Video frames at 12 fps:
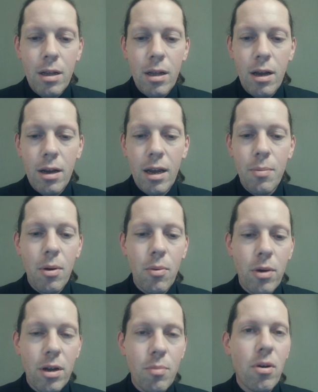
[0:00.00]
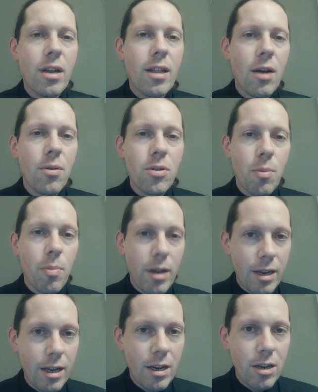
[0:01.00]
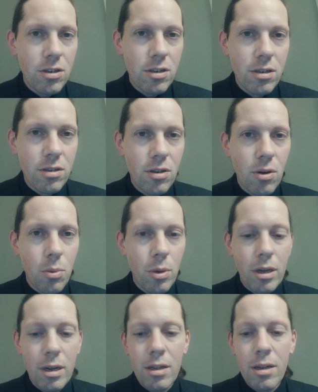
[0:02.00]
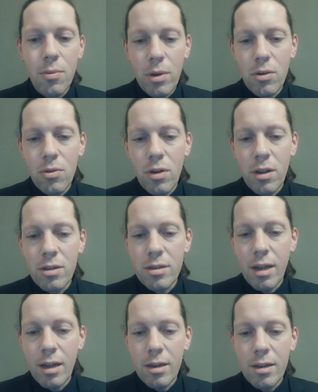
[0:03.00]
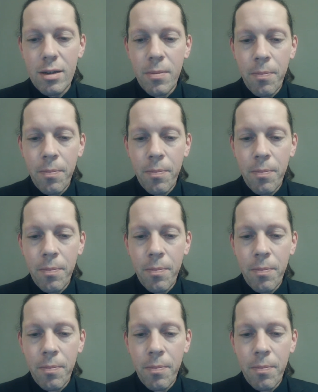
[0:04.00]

Okay, but we're going to break it down into plain English so we can all understand it.